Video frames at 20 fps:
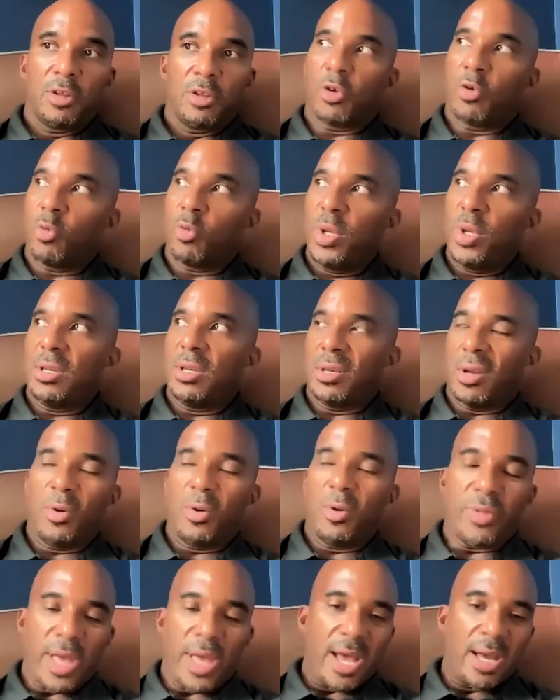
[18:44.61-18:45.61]
So when we
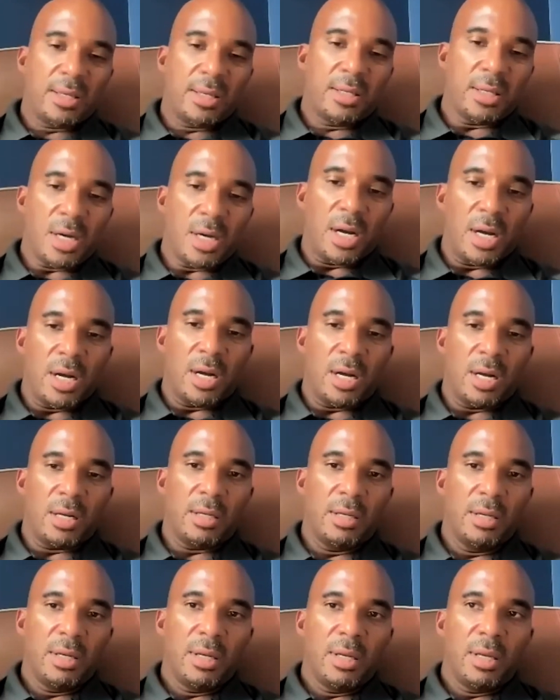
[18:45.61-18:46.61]
know that,
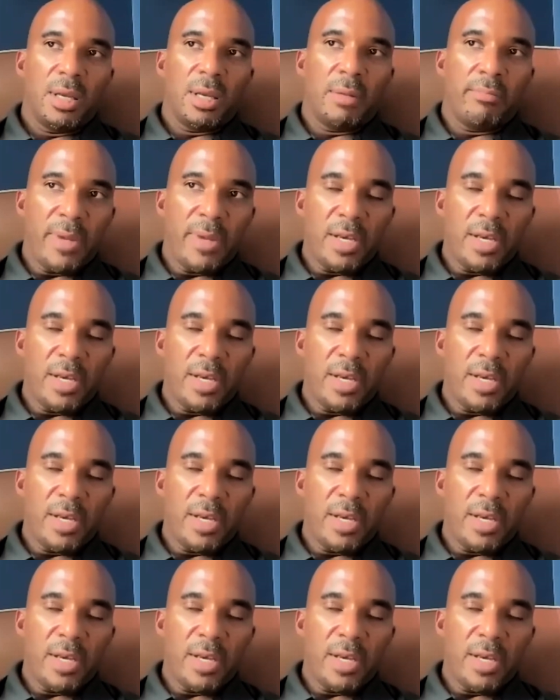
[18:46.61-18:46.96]
it